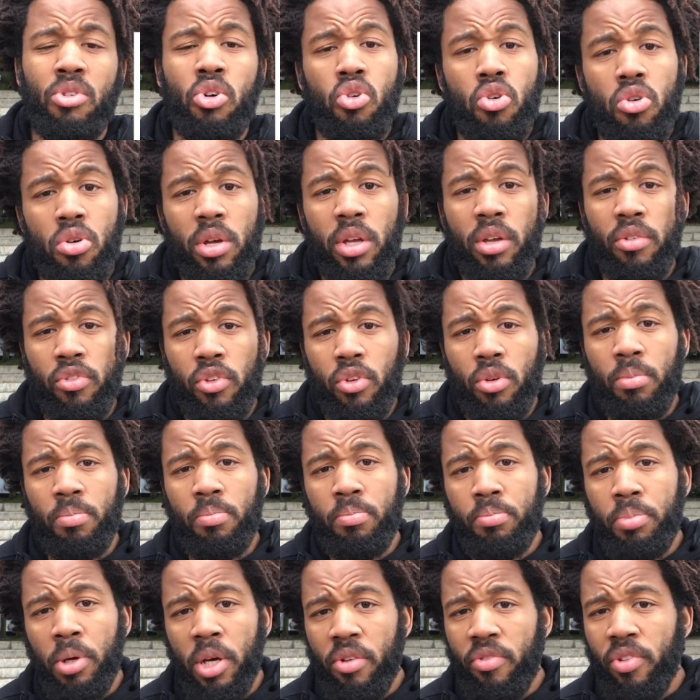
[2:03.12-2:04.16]
Or if you're
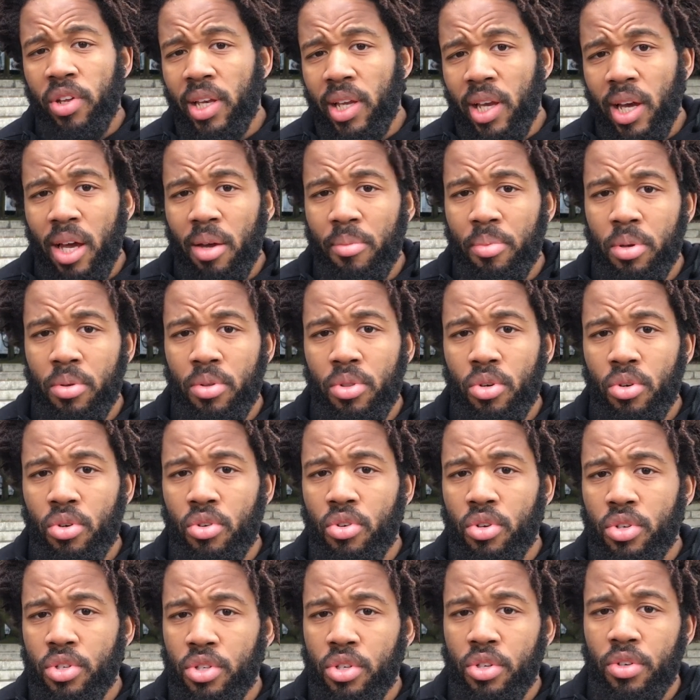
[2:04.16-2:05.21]
perfectly happy with your
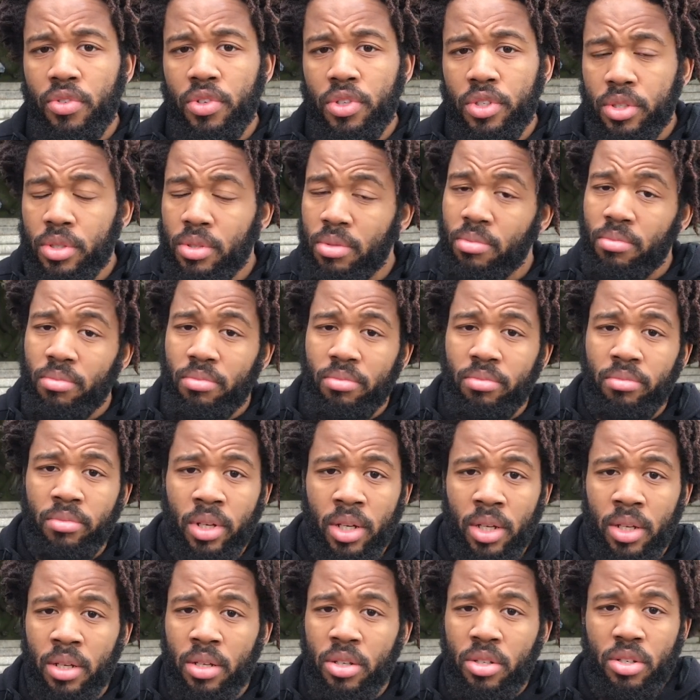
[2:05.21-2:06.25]
crossovers,
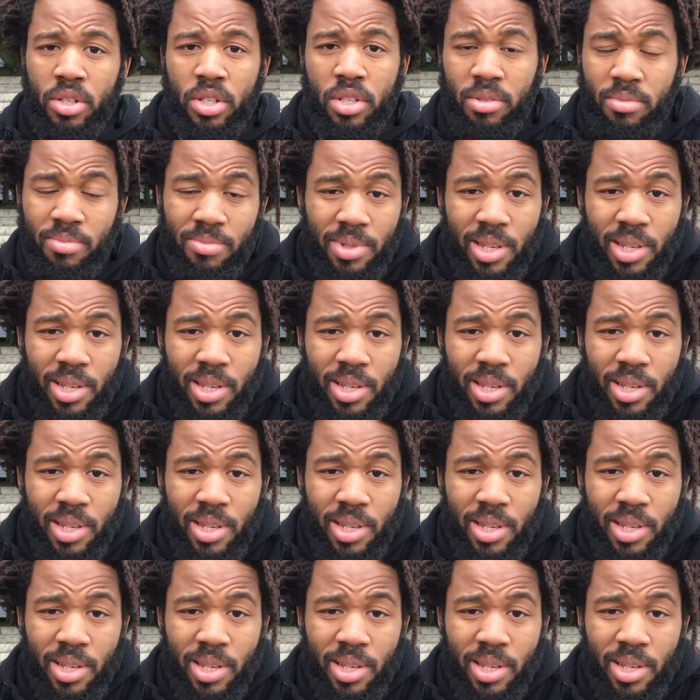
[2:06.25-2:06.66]
just